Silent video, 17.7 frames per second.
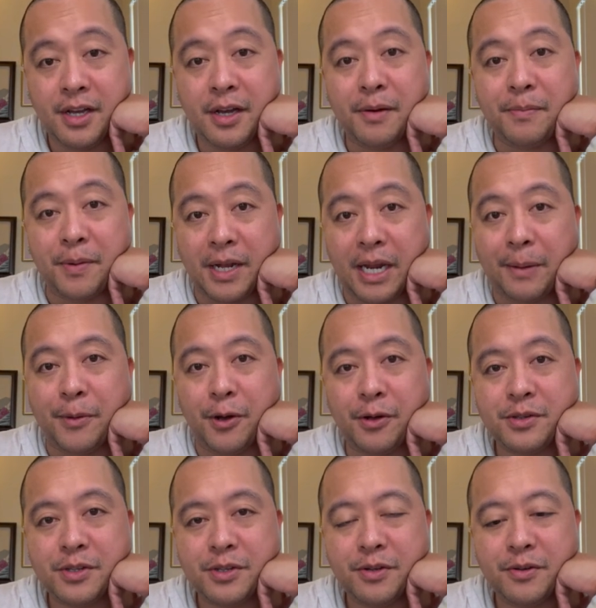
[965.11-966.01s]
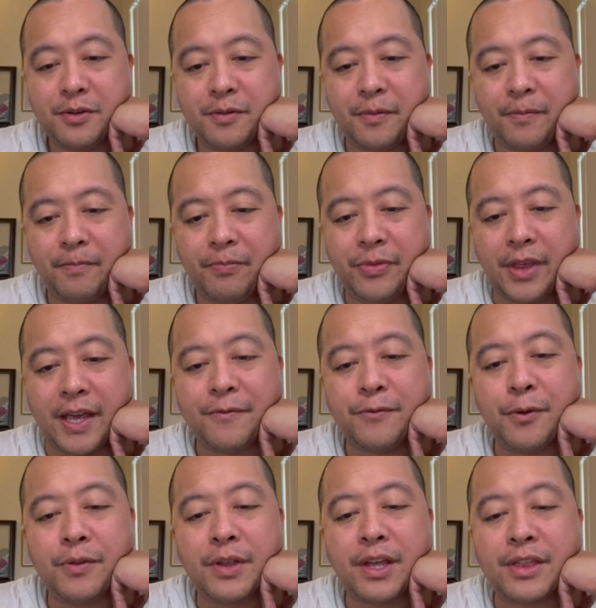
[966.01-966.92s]
But I'm also
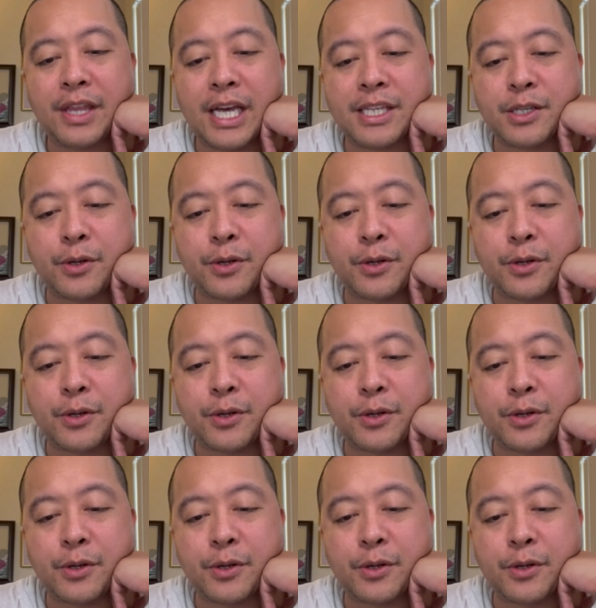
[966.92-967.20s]
thankful that that's